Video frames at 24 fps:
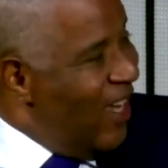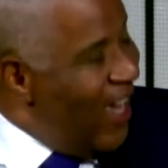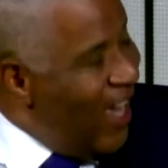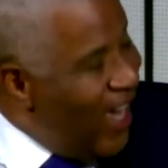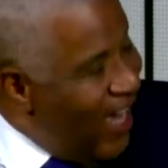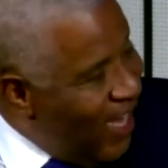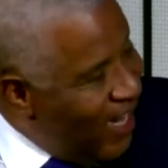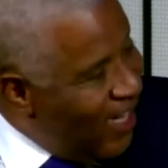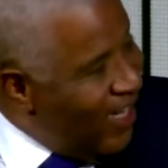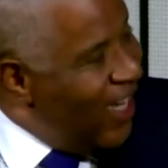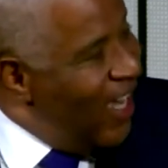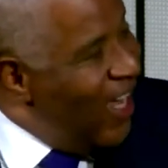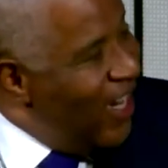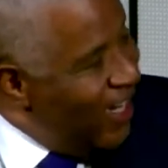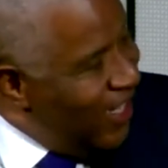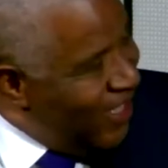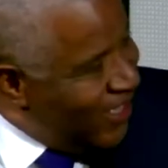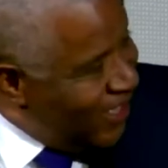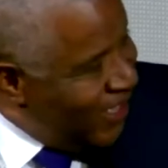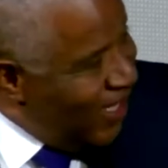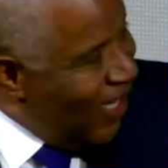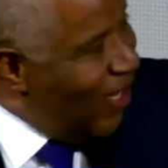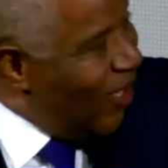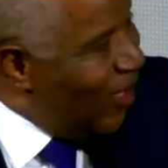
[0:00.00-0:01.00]
I and see. and
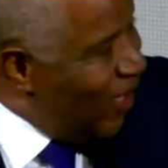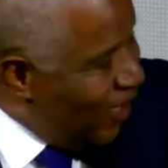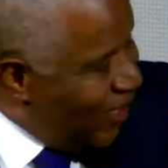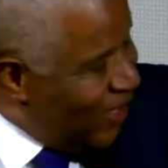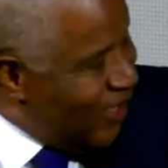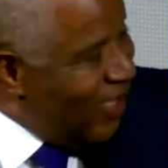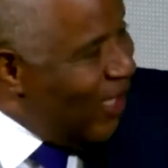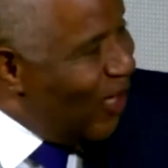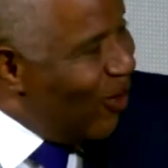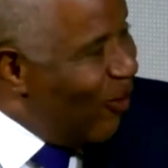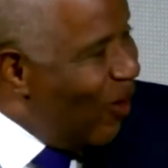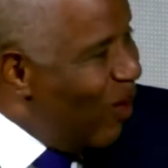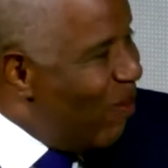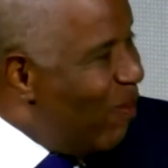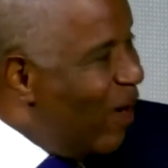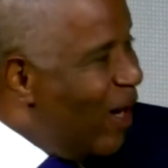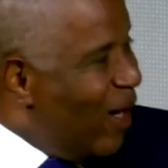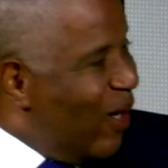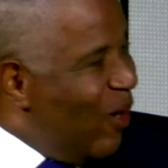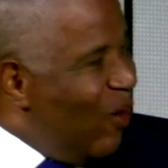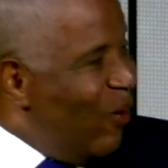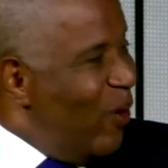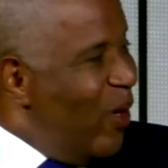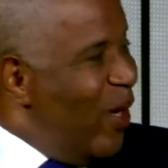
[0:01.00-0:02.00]
excel accelerate
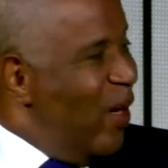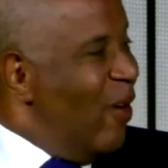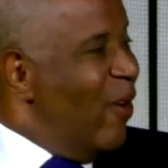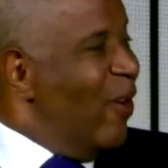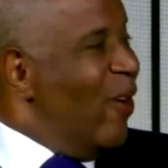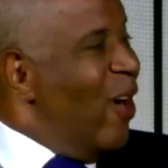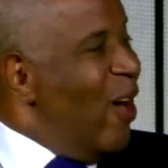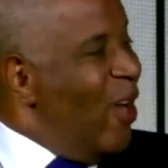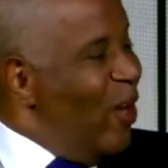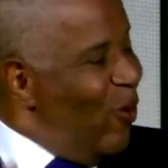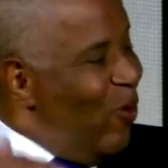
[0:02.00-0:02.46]
my career yeah.